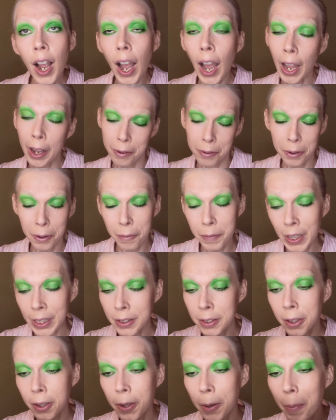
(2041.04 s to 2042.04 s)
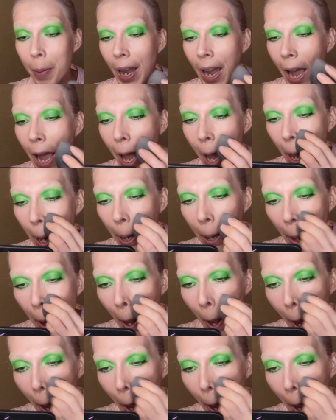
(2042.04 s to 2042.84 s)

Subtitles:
I don't know if that's good or bad.